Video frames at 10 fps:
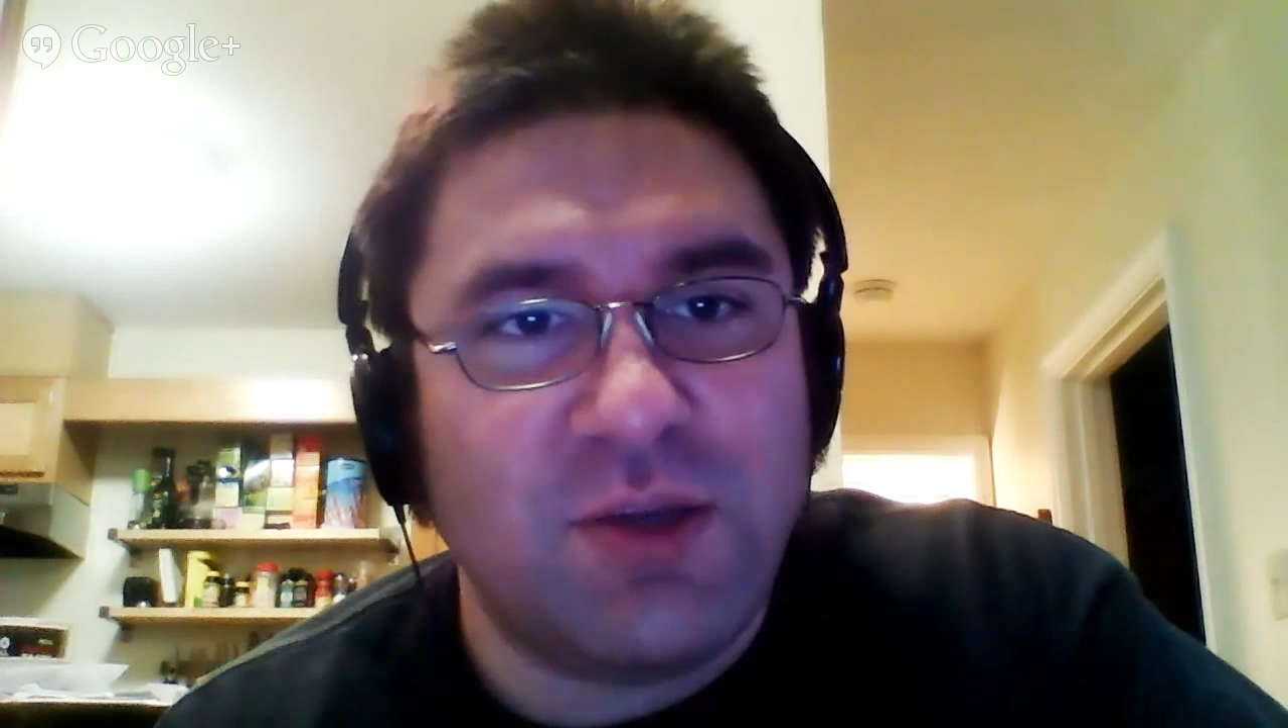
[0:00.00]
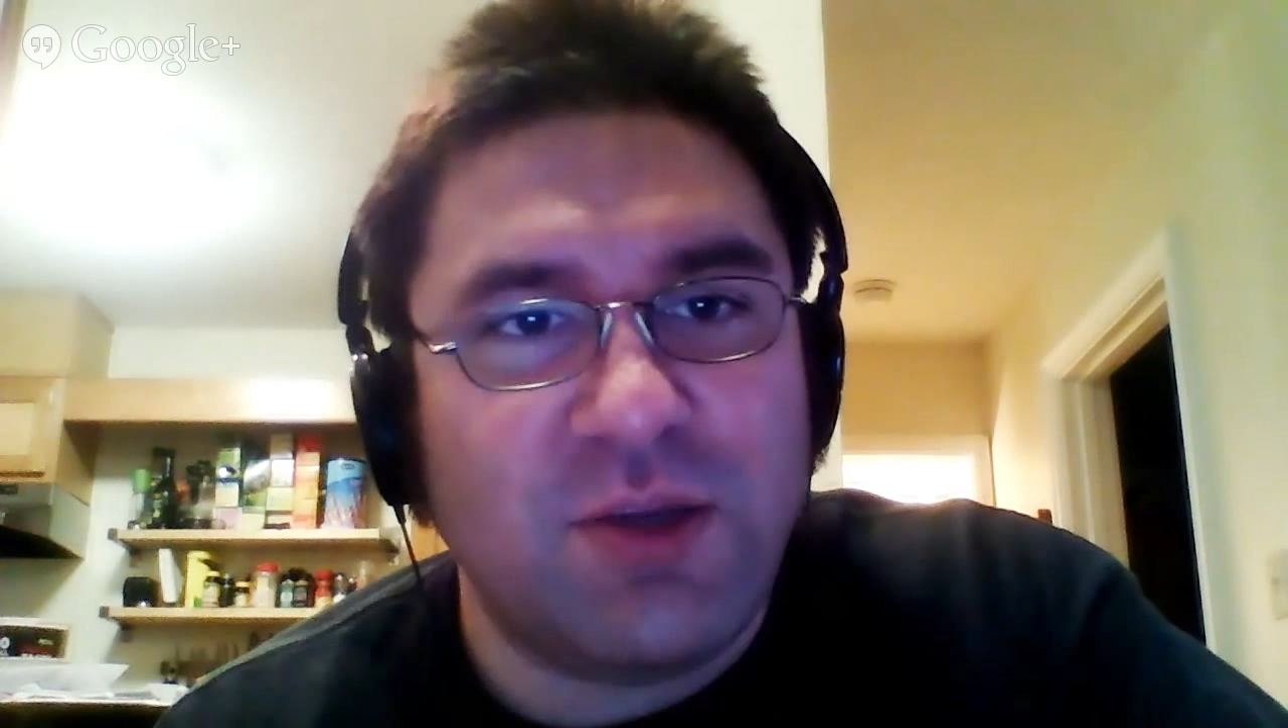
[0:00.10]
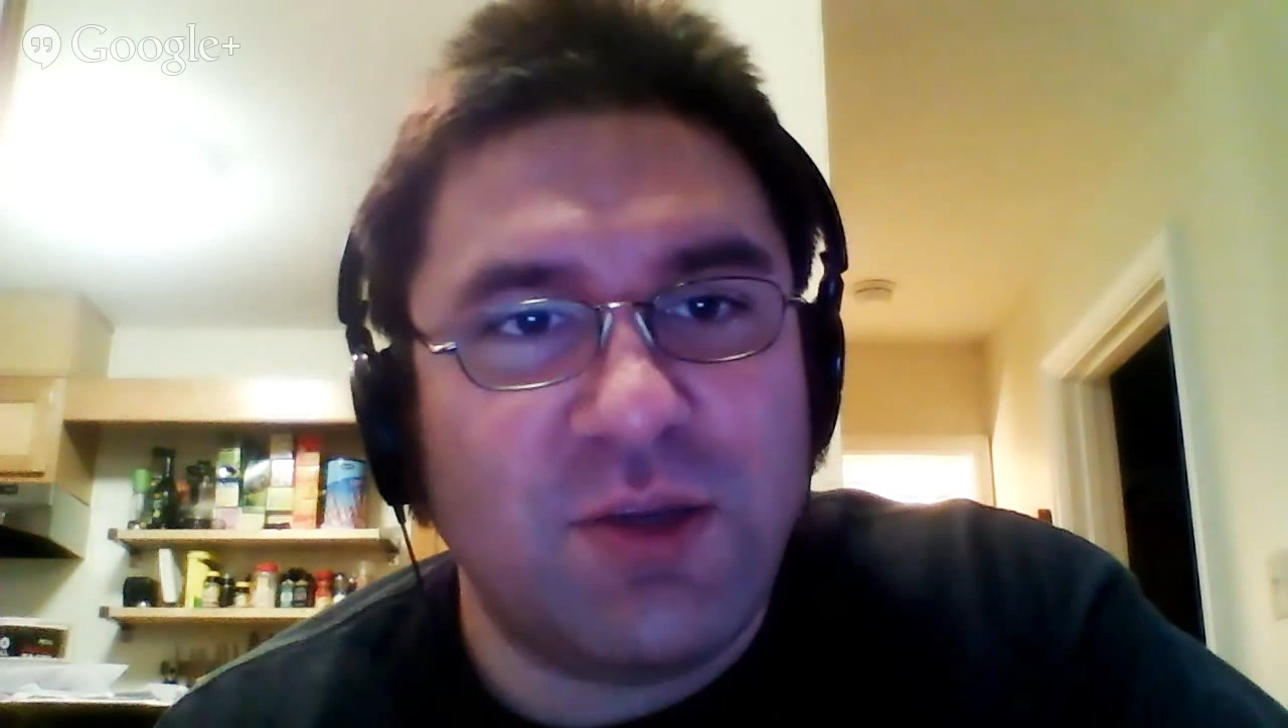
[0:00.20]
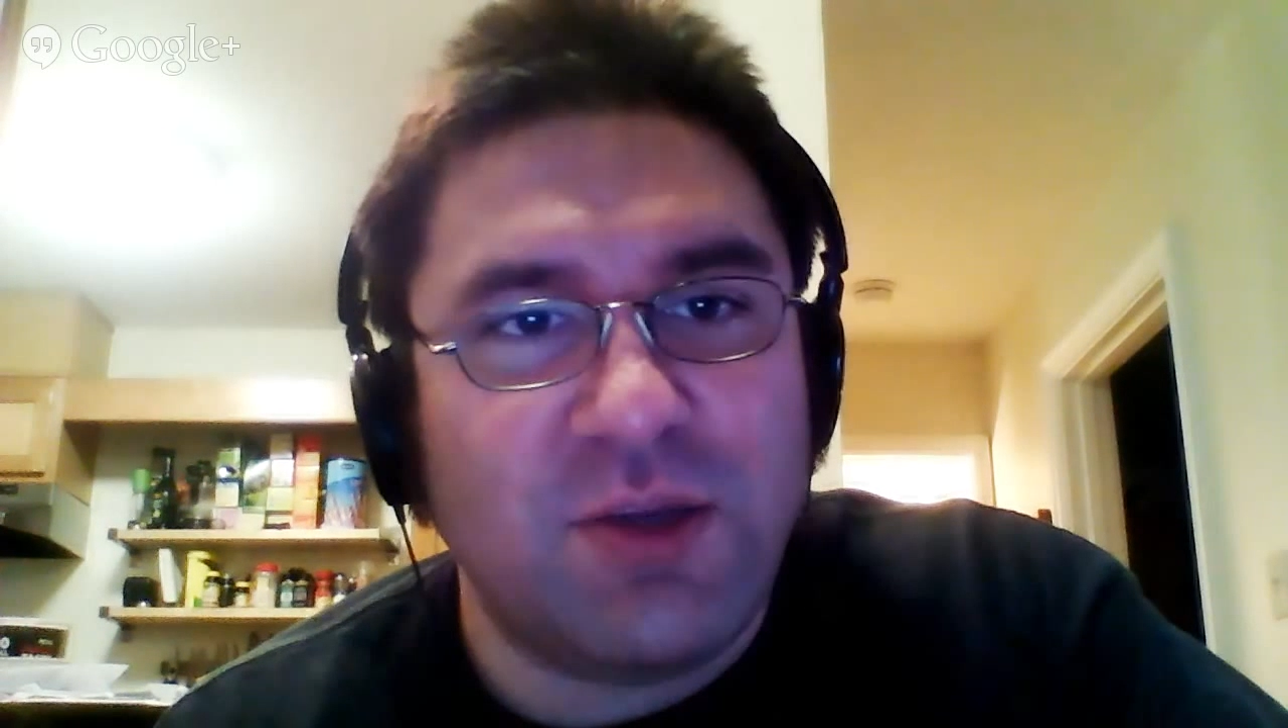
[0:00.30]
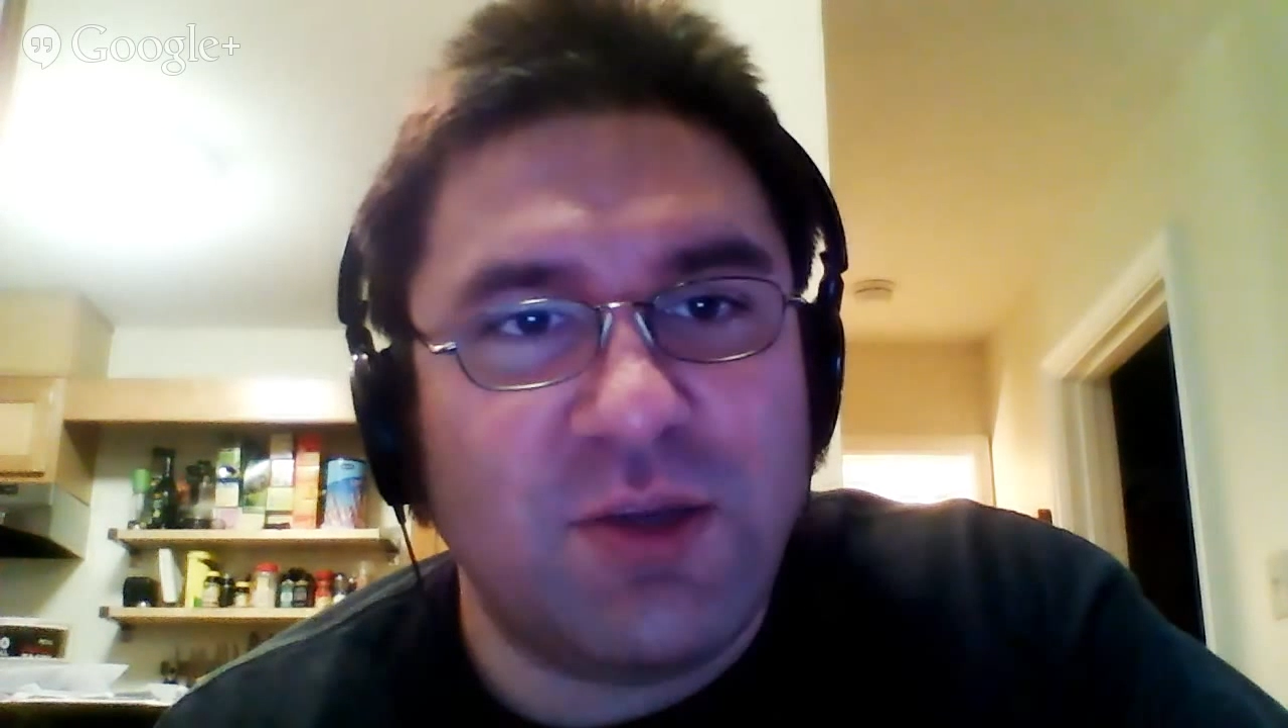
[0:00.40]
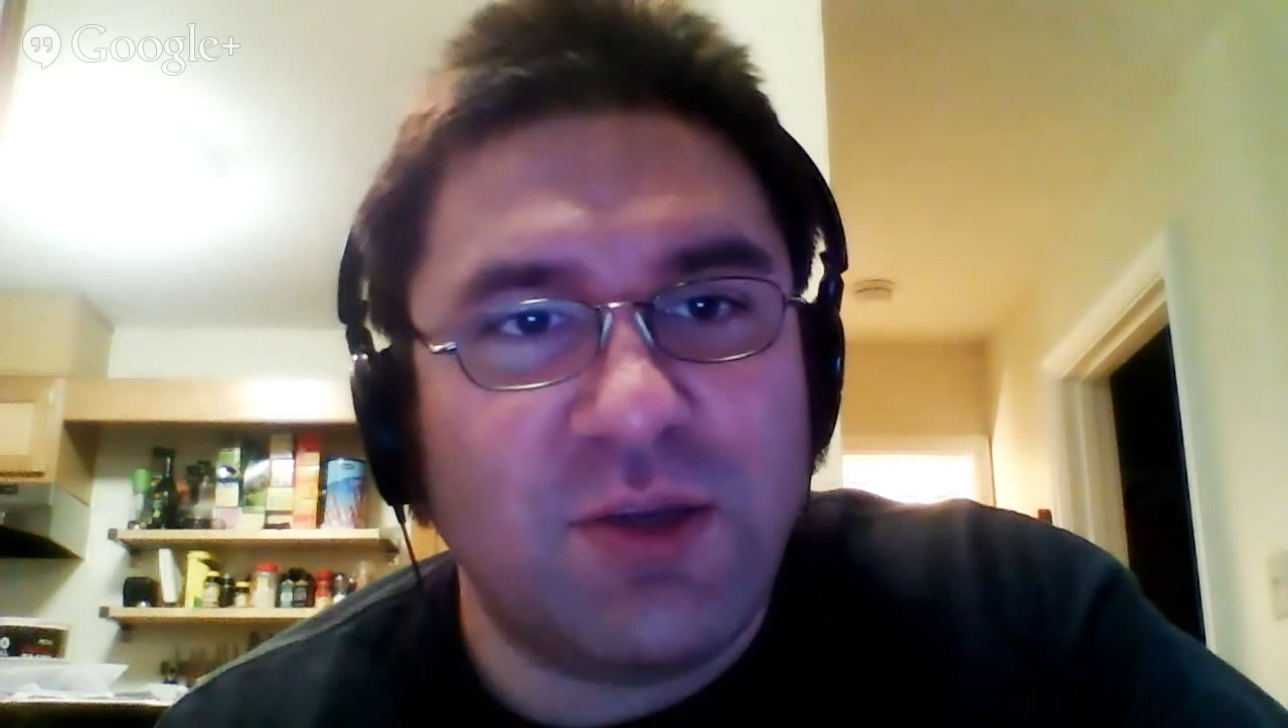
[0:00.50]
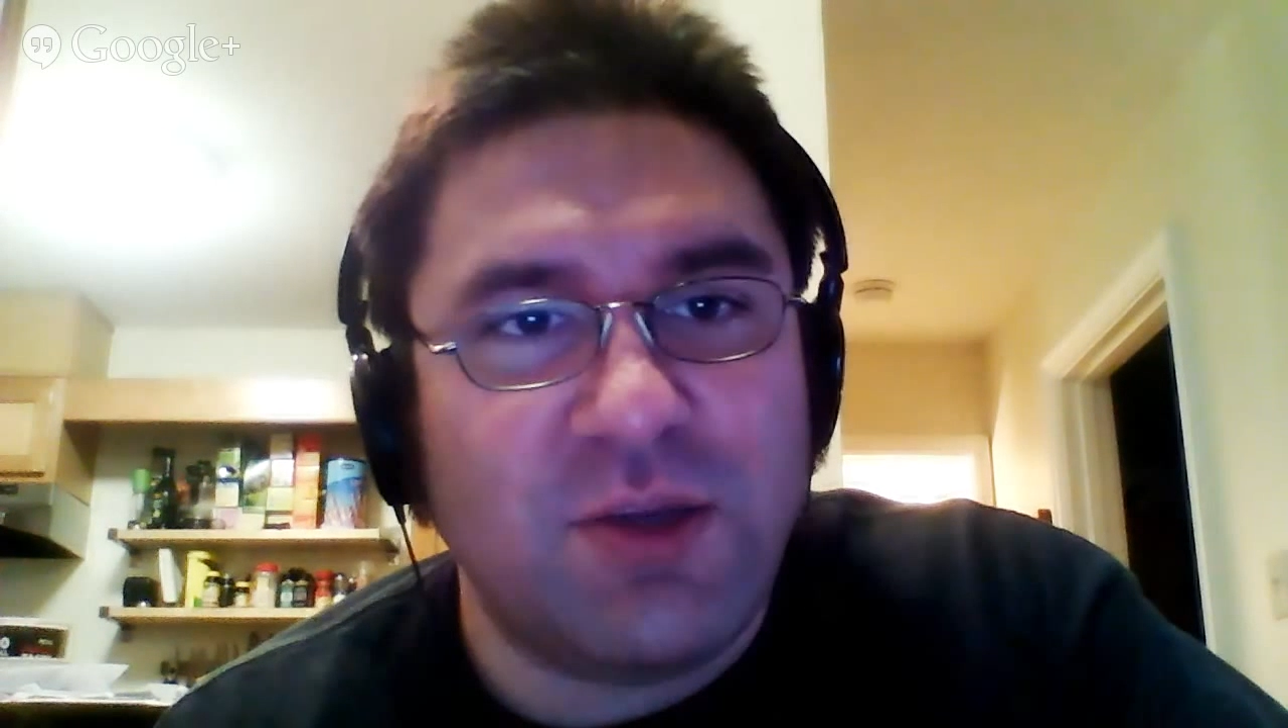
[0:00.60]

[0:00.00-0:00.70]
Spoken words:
to process